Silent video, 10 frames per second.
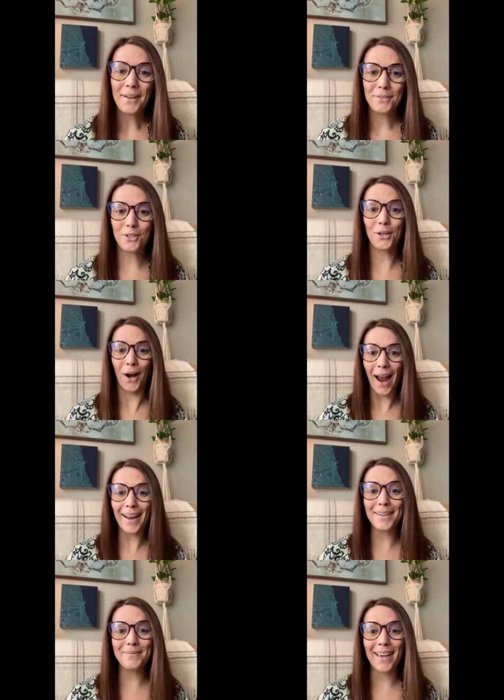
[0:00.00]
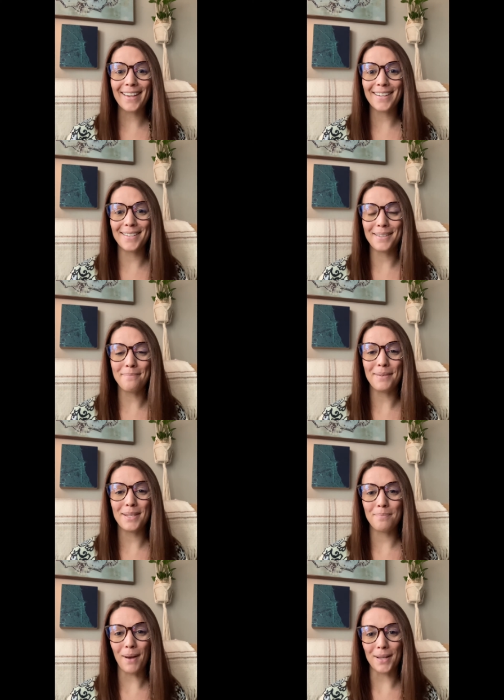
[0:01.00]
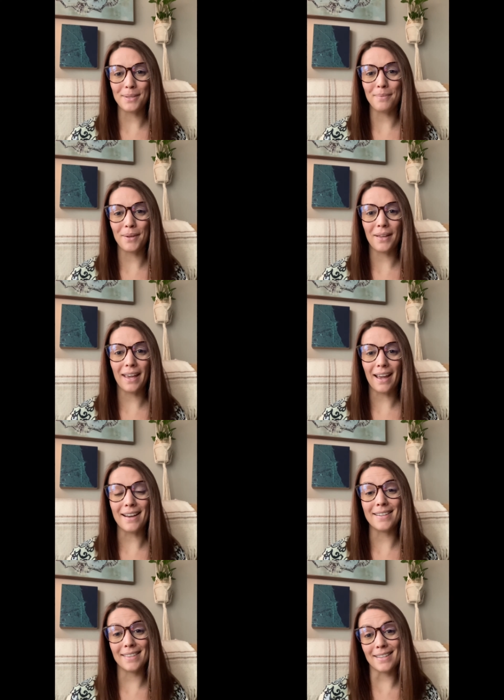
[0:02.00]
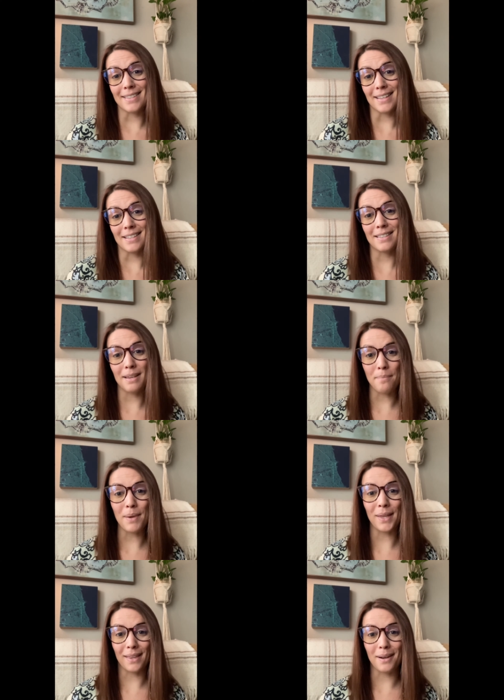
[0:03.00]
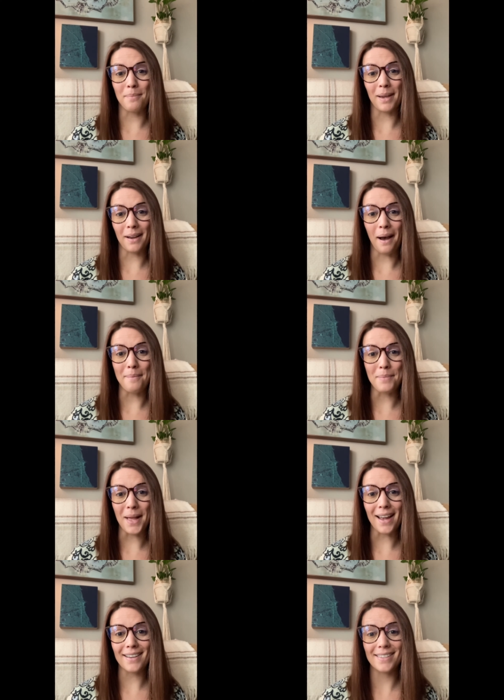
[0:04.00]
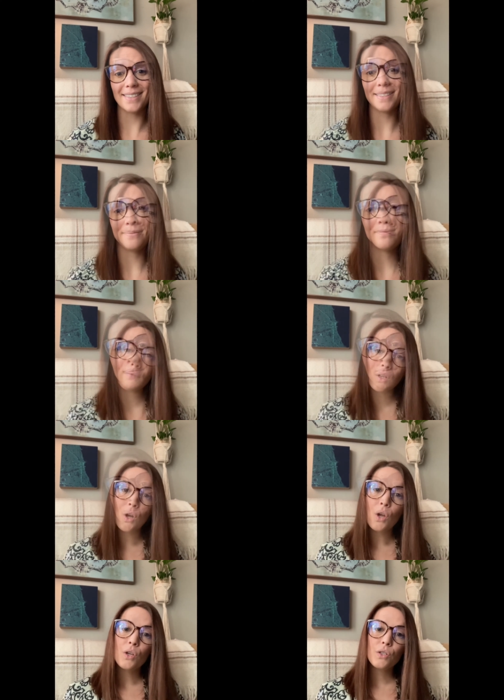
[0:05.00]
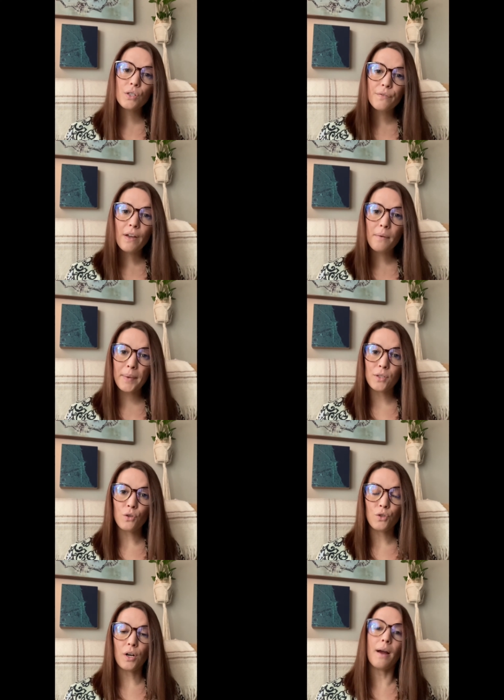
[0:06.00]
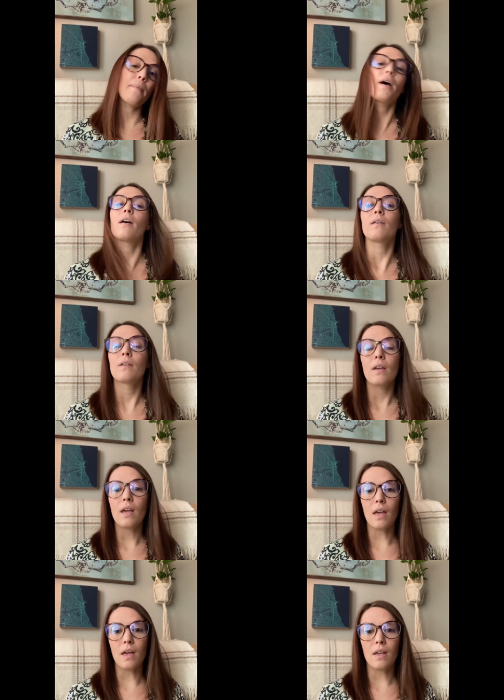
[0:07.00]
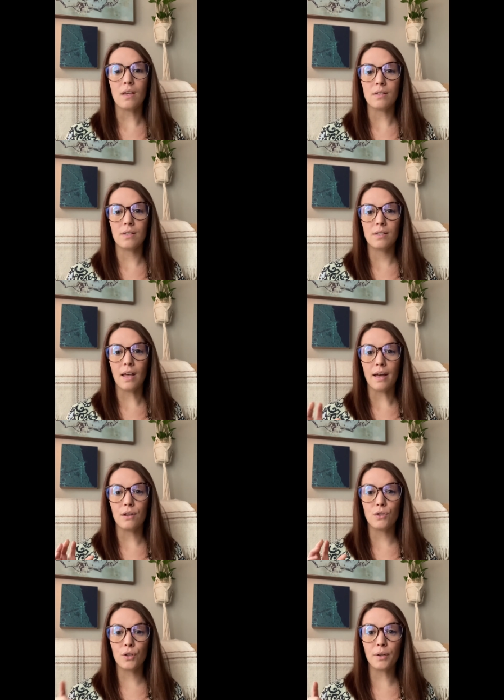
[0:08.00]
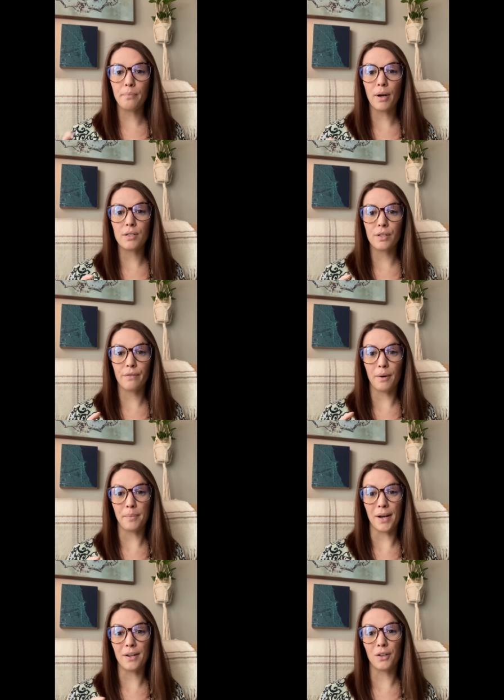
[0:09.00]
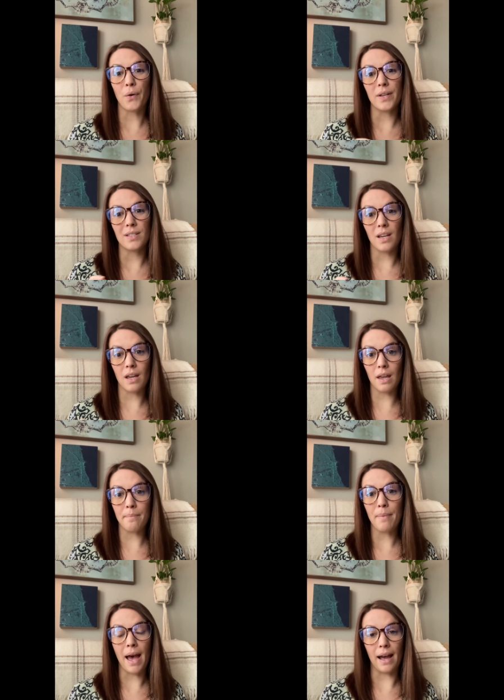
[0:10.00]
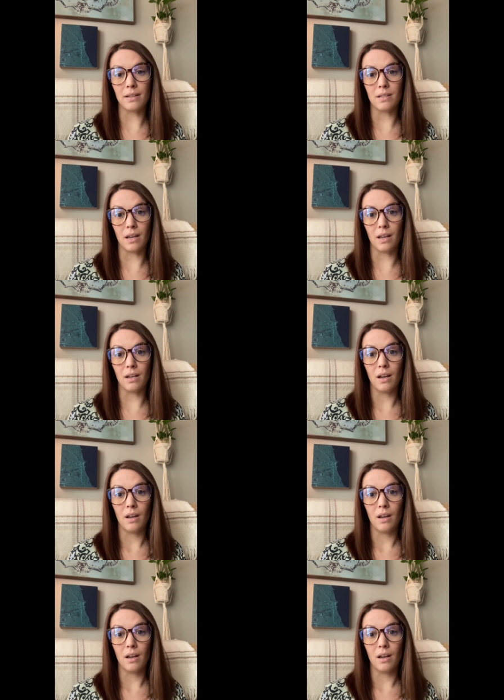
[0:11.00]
trying to make it as simple as possible, and these things can be a little bit complex. So developmental trauma is that certain parts of our brain are going to get impacted